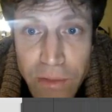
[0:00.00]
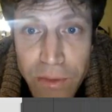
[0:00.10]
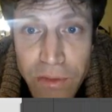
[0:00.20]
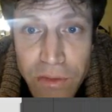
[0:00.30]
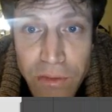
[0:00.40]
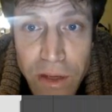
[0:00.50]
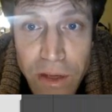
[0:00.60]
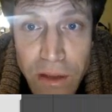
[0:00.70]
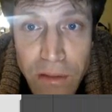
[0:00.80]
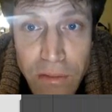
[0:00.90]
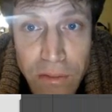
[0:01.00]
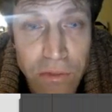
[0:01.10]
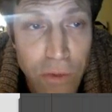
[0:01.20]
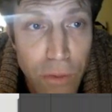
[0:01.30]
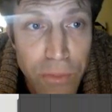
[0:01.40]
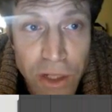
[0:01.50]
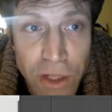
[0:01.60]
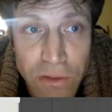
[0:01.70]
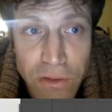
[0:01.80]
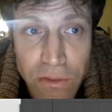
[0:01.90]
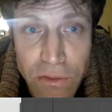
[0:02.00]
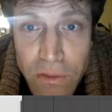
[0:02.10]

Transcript: plus 3, the slope changes.